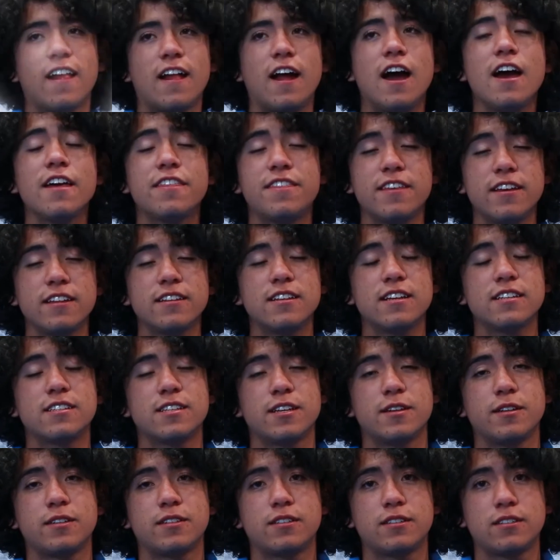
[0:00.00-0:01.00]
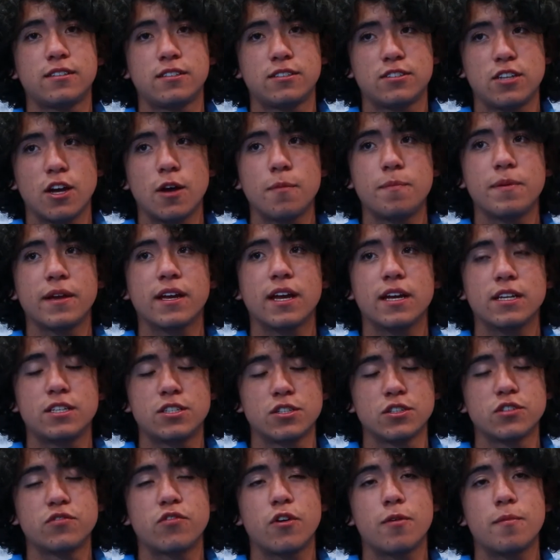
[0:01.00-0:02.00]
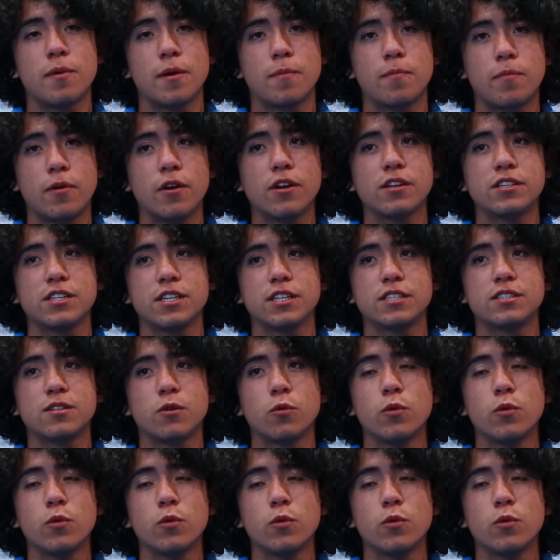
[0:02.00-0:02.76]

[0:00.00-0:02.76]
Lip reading: I think that the topic I choose for my project